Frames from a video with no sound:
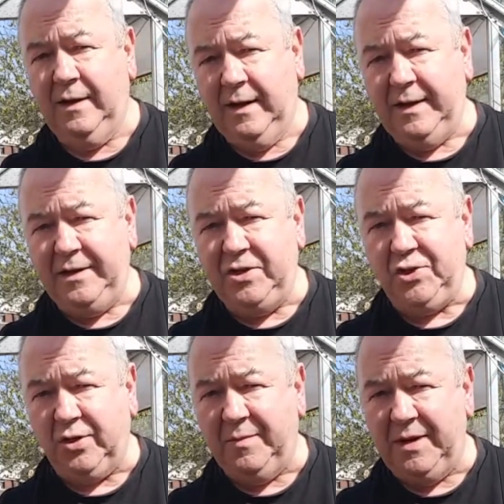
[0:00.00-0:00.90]
and then you
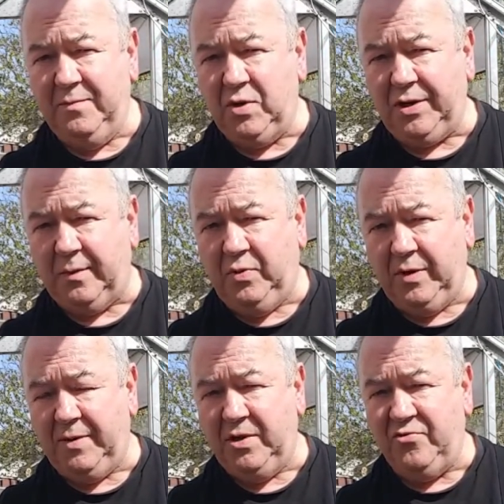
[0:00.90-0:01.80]
chuck them in a bucket or put
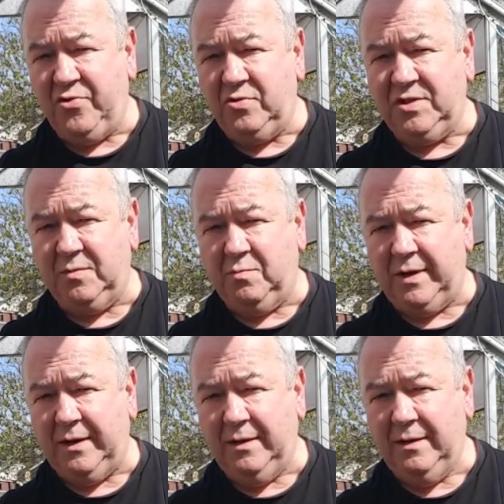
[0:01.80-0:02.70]
them in a drawer
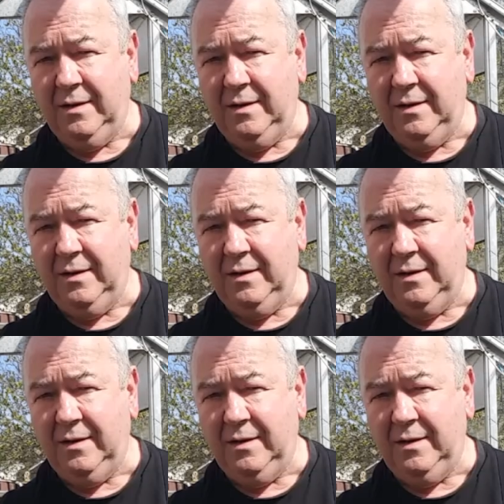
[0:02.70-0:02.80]
somewhere?